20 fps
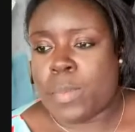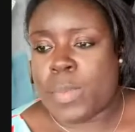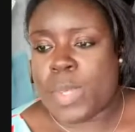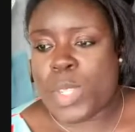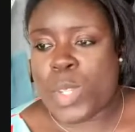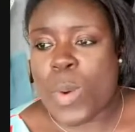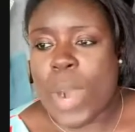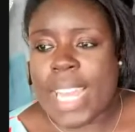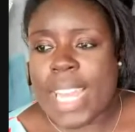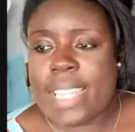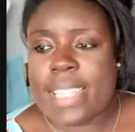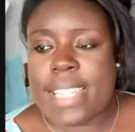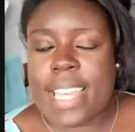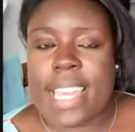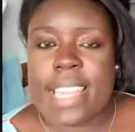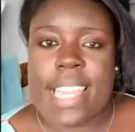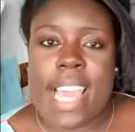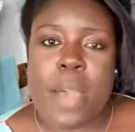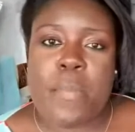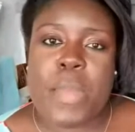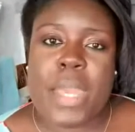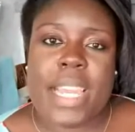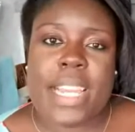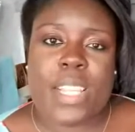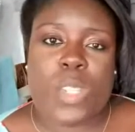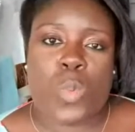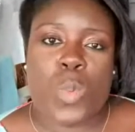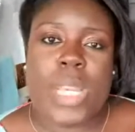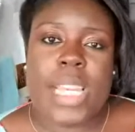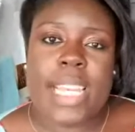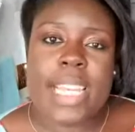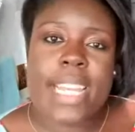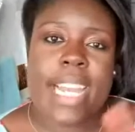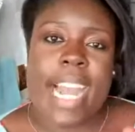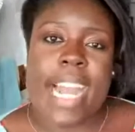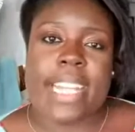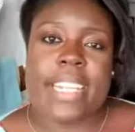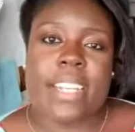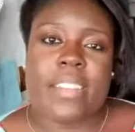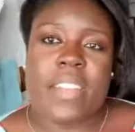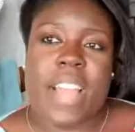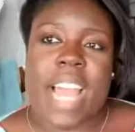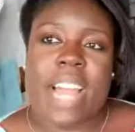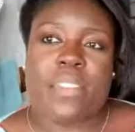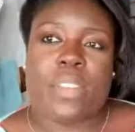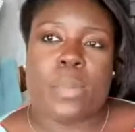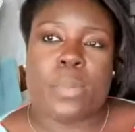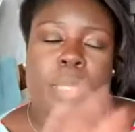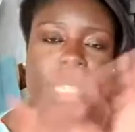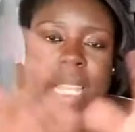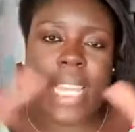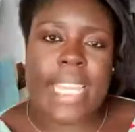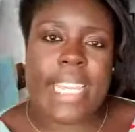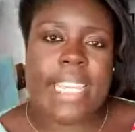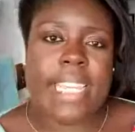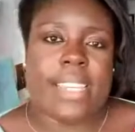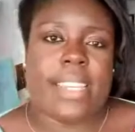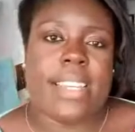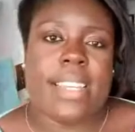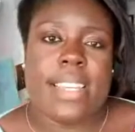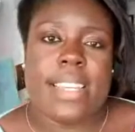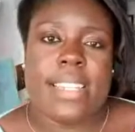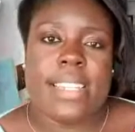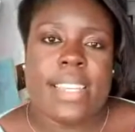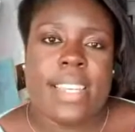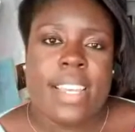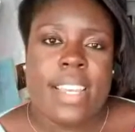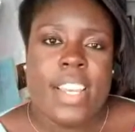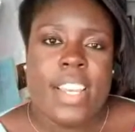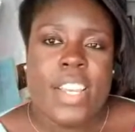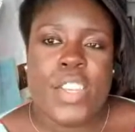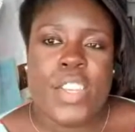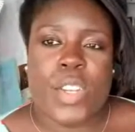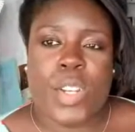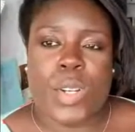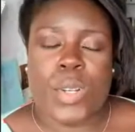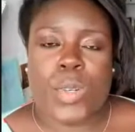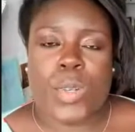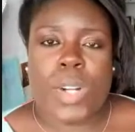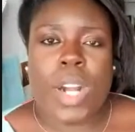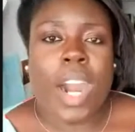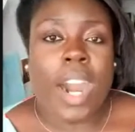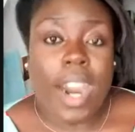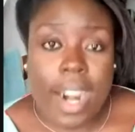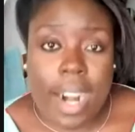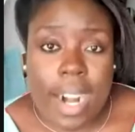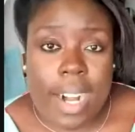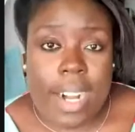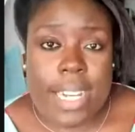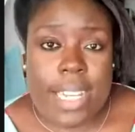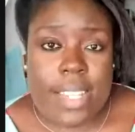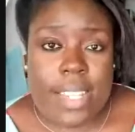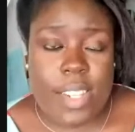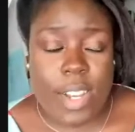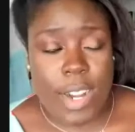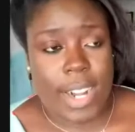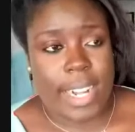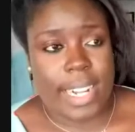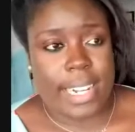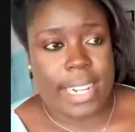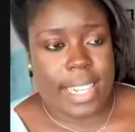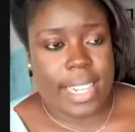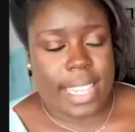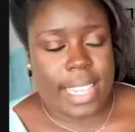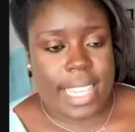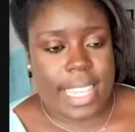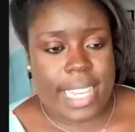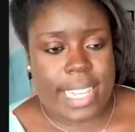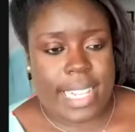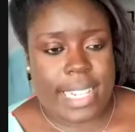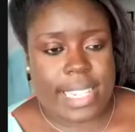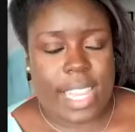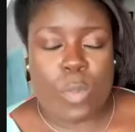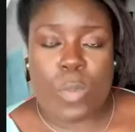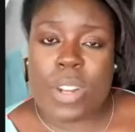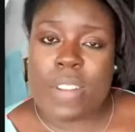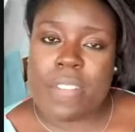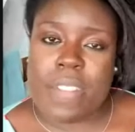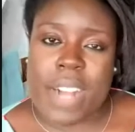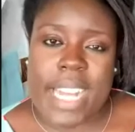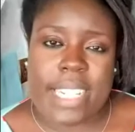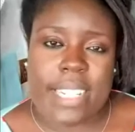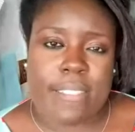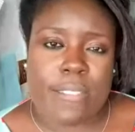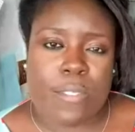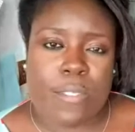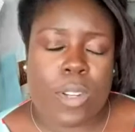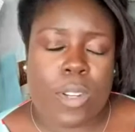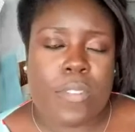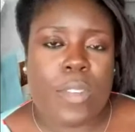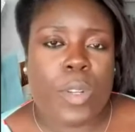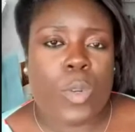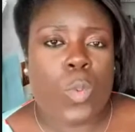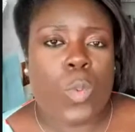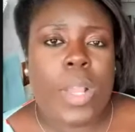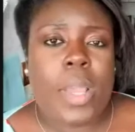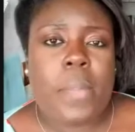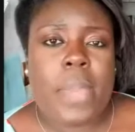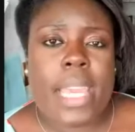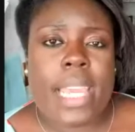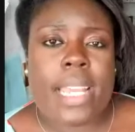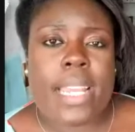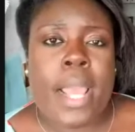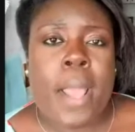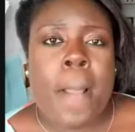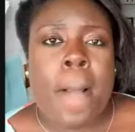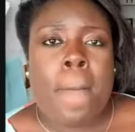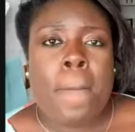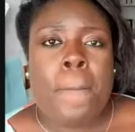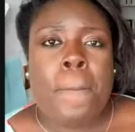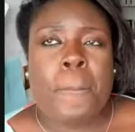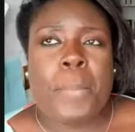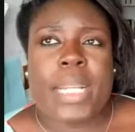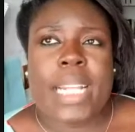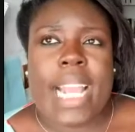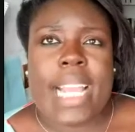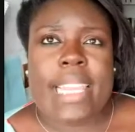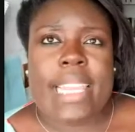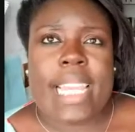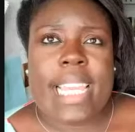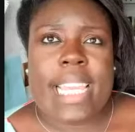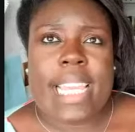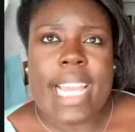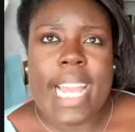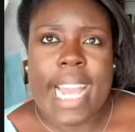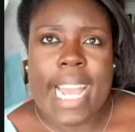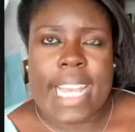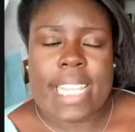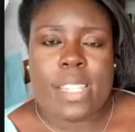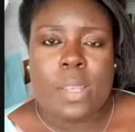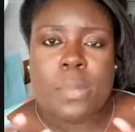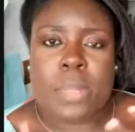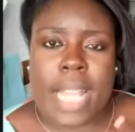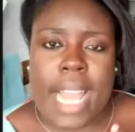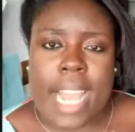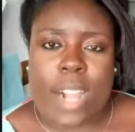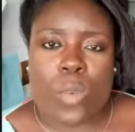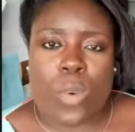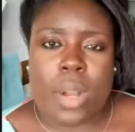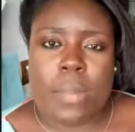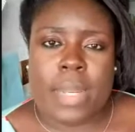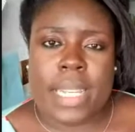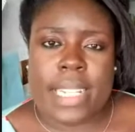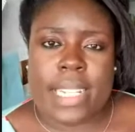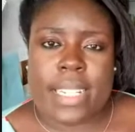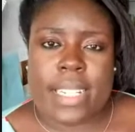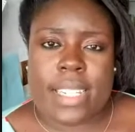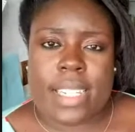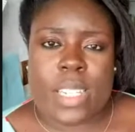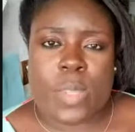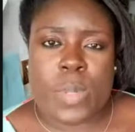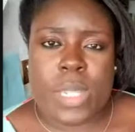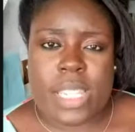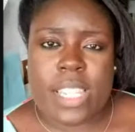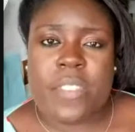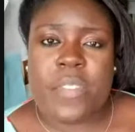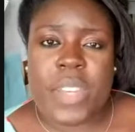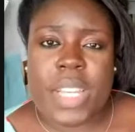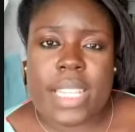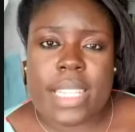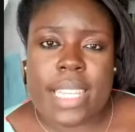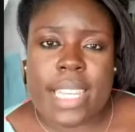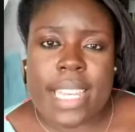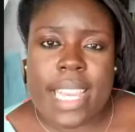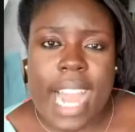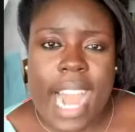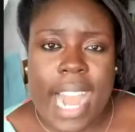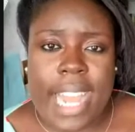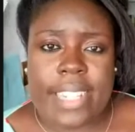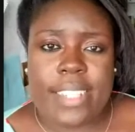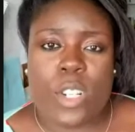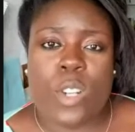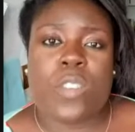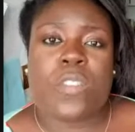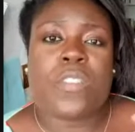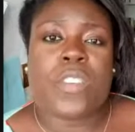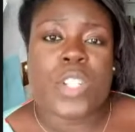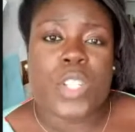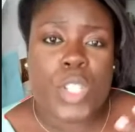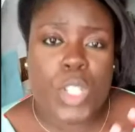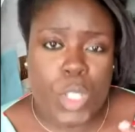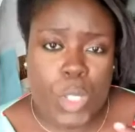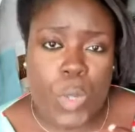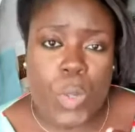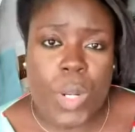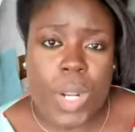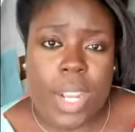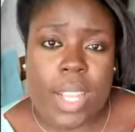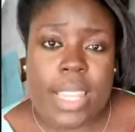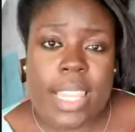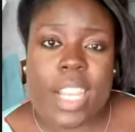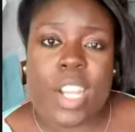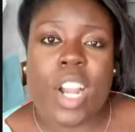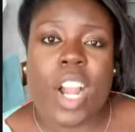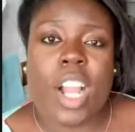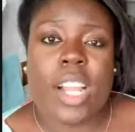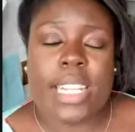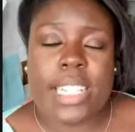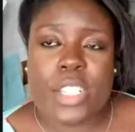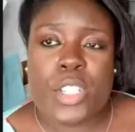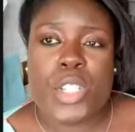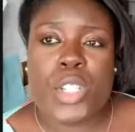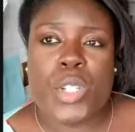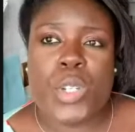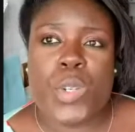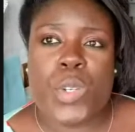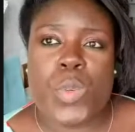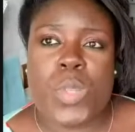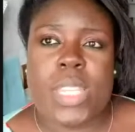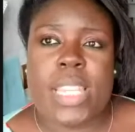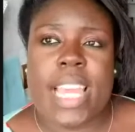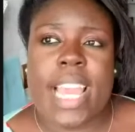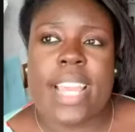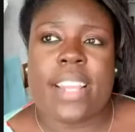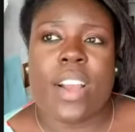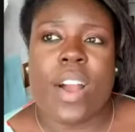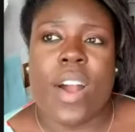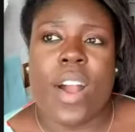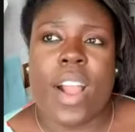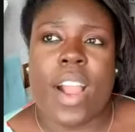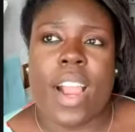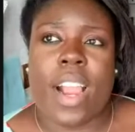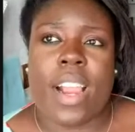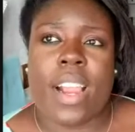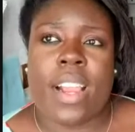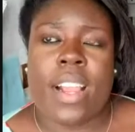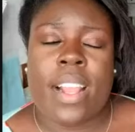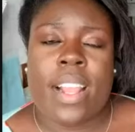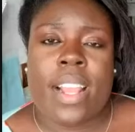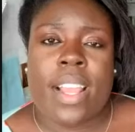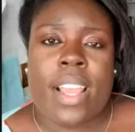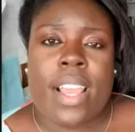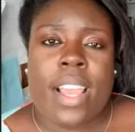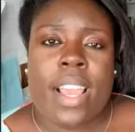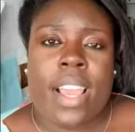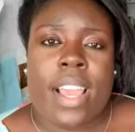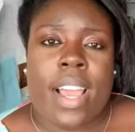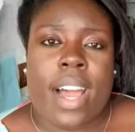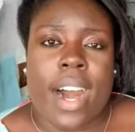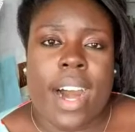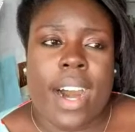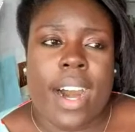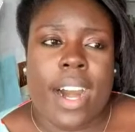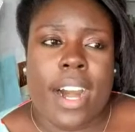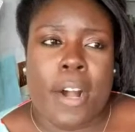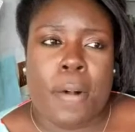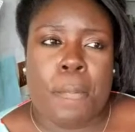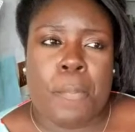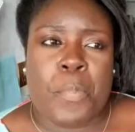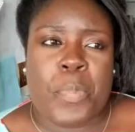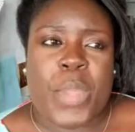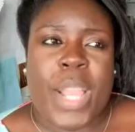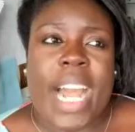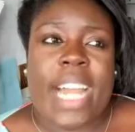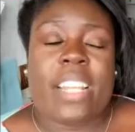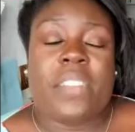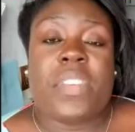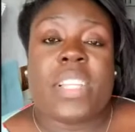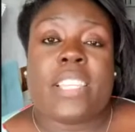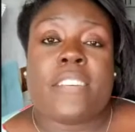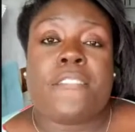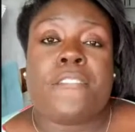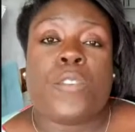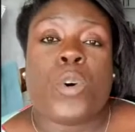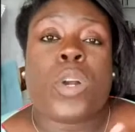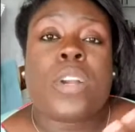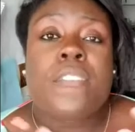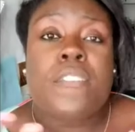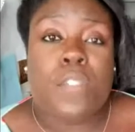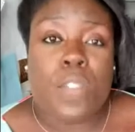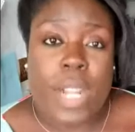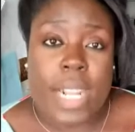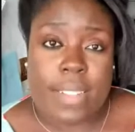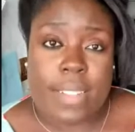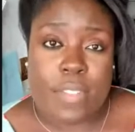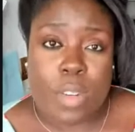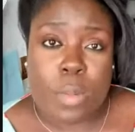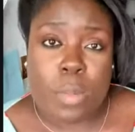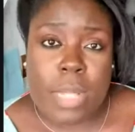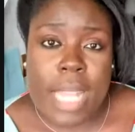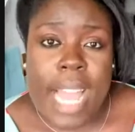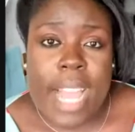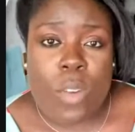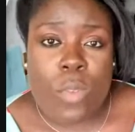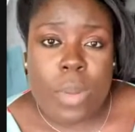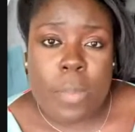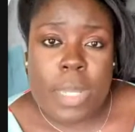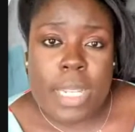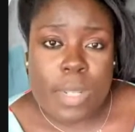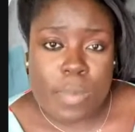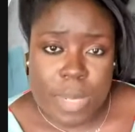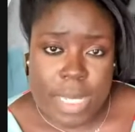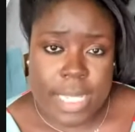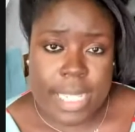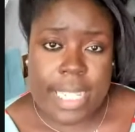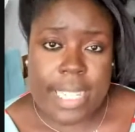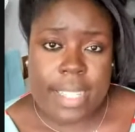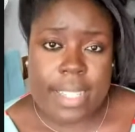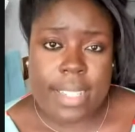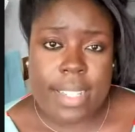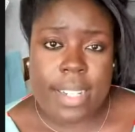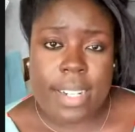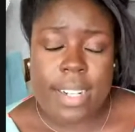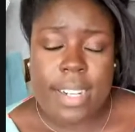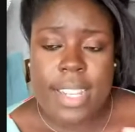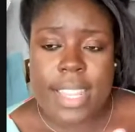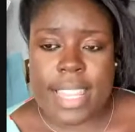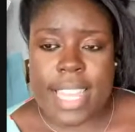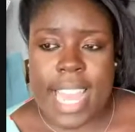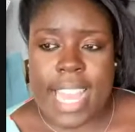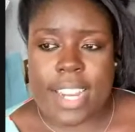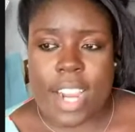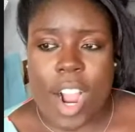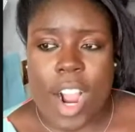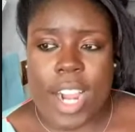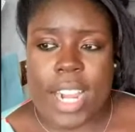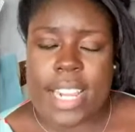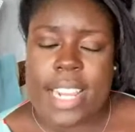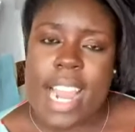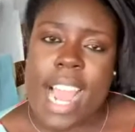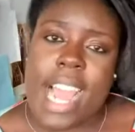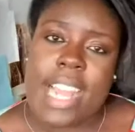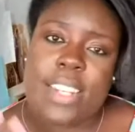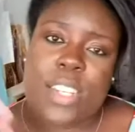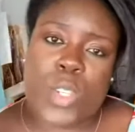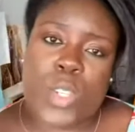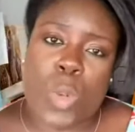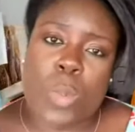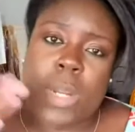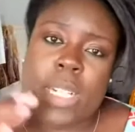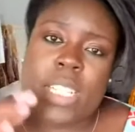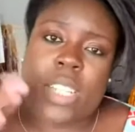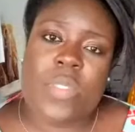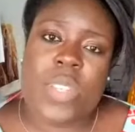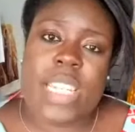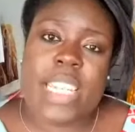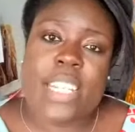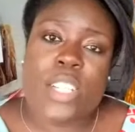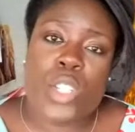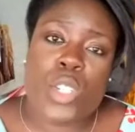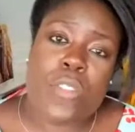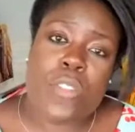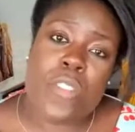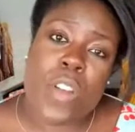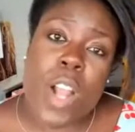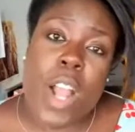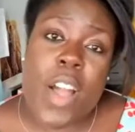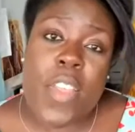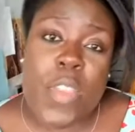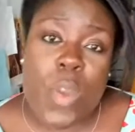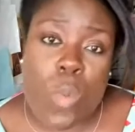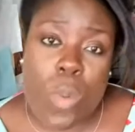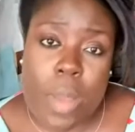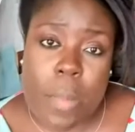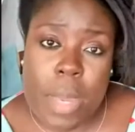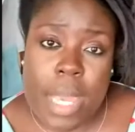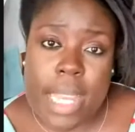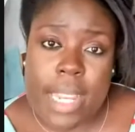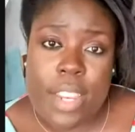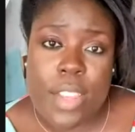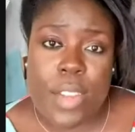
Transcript: So I say that because we can kind of have a blanketed, cause on the things that we're fighting for women. But I think as a Black woman specifically, I know for sure there are issues that are kind of in the forefront for Black women in particular that are not so much of an issue for other women.